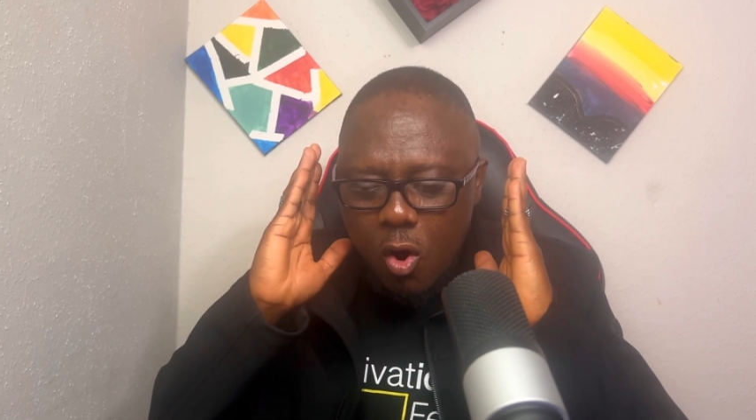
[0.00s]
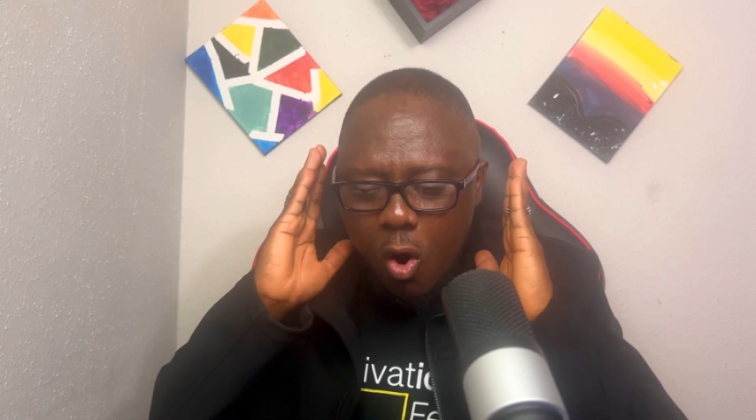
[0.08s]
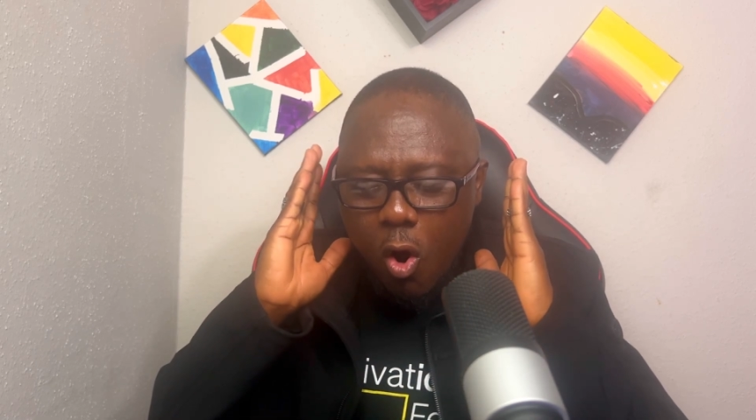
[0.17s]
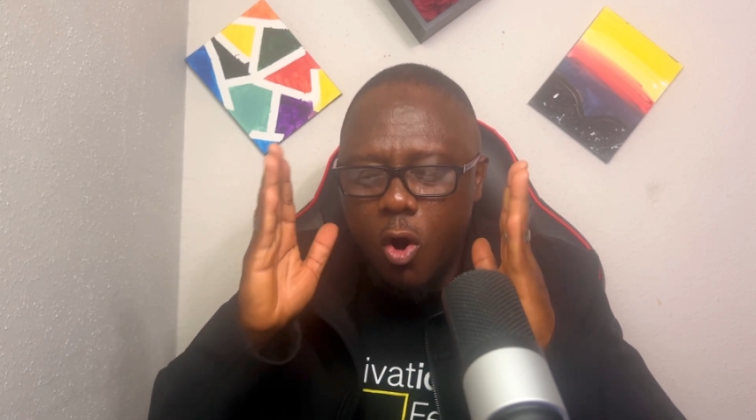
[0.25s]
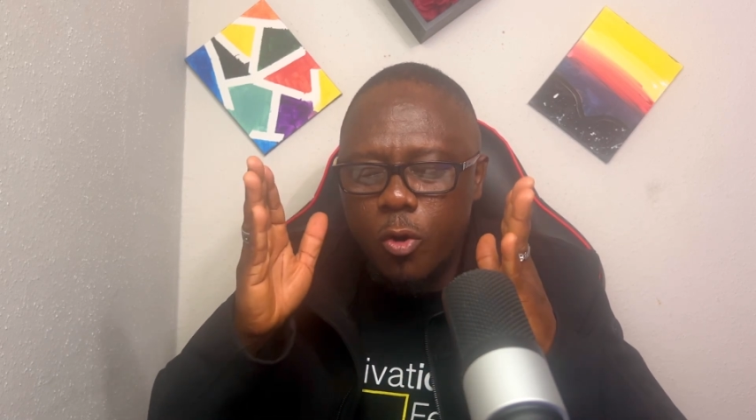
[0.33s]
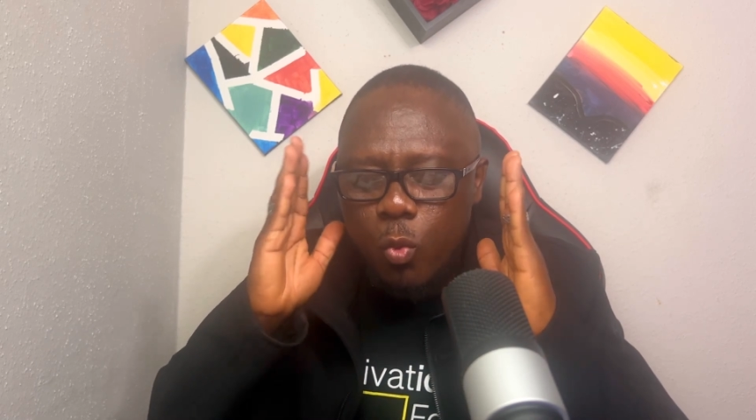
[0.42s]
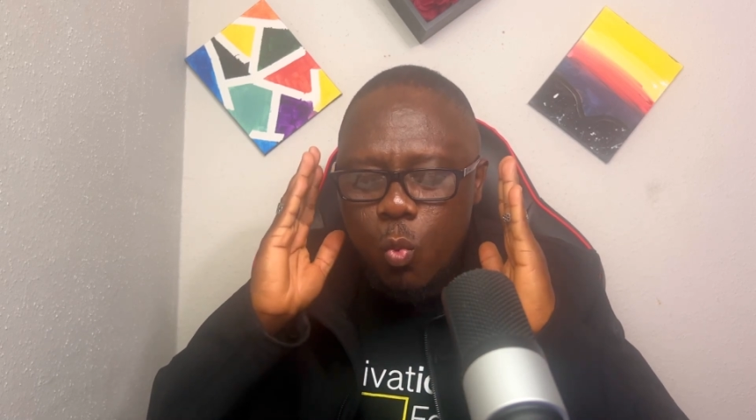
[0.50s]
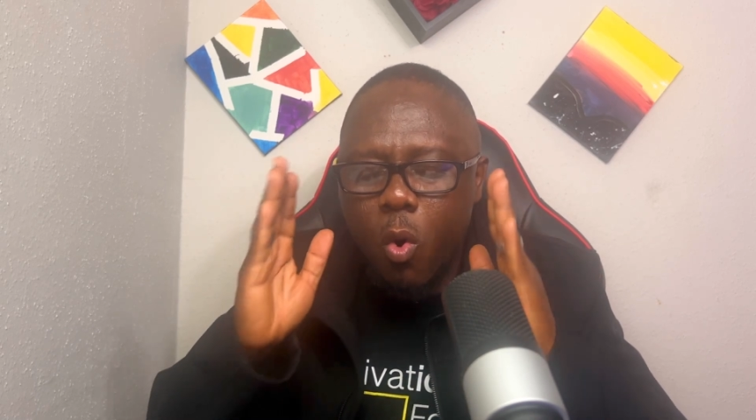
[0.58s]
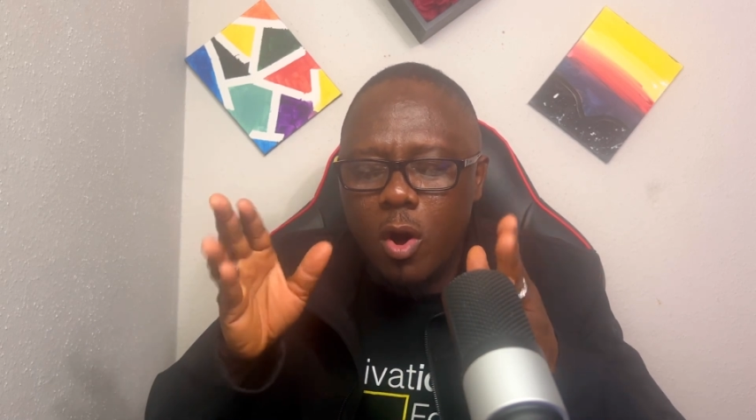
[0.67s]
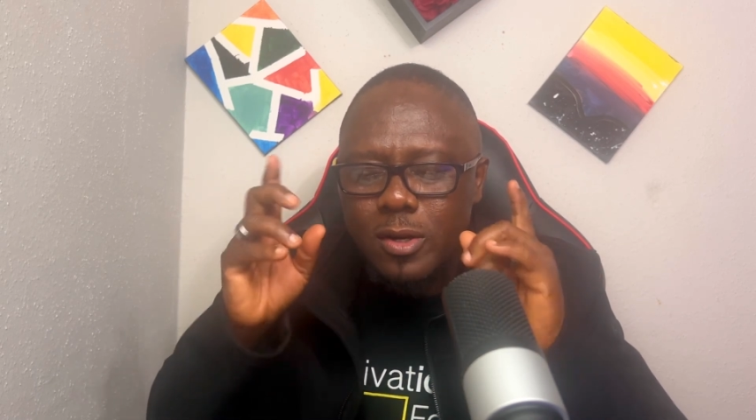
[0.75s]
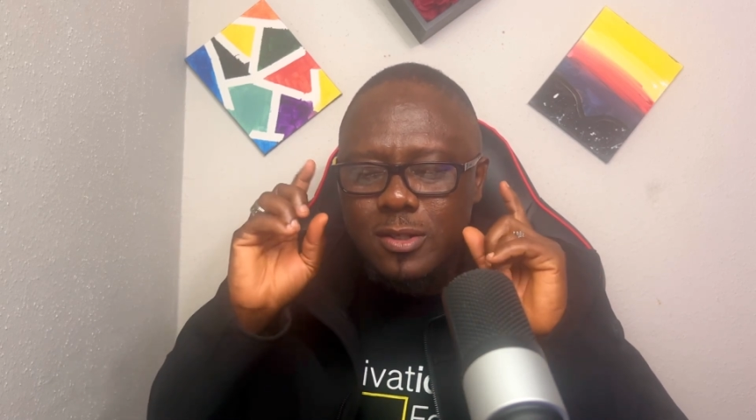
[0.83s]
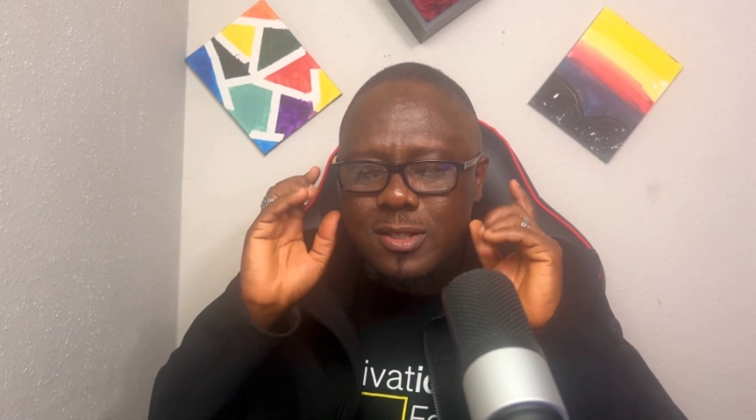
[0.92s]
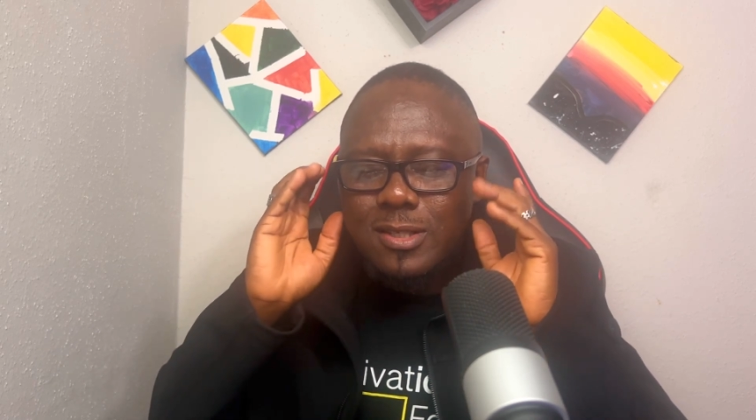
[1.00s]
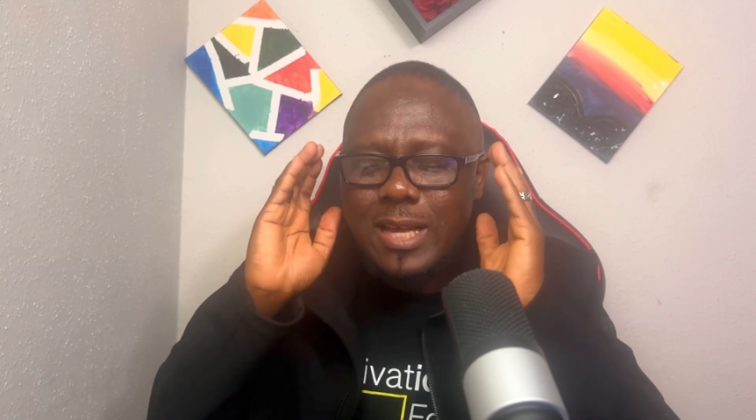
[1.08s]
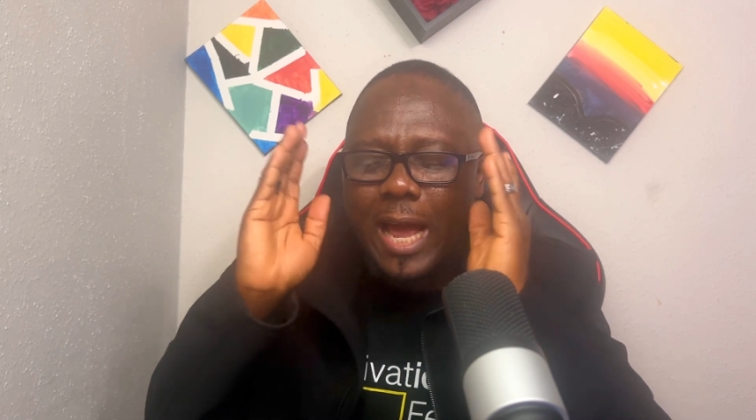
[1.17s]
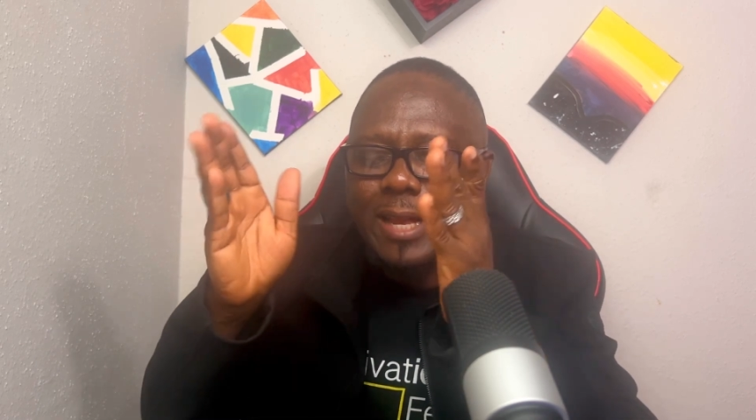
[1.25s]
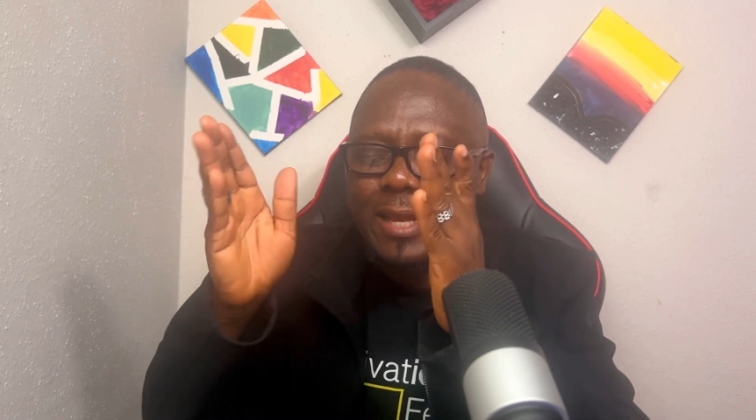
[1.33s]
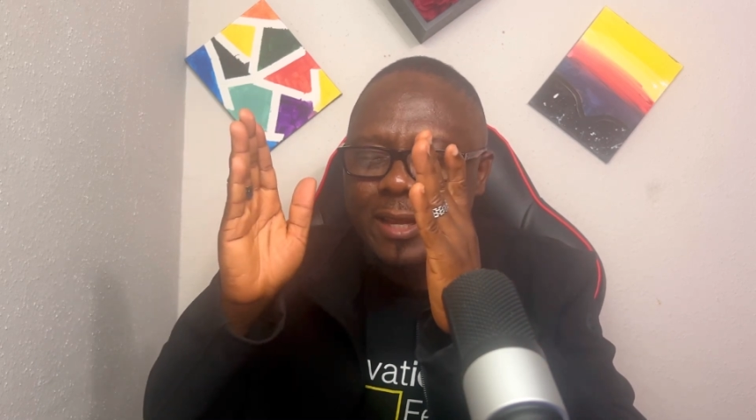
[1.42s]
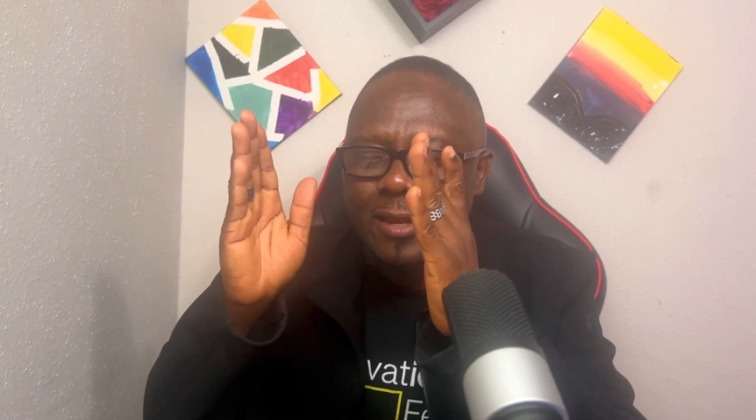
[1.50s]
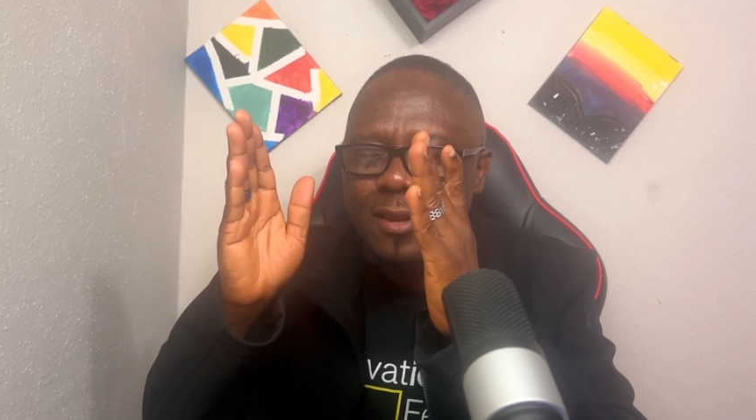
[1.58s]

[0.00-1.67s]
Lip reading: on one side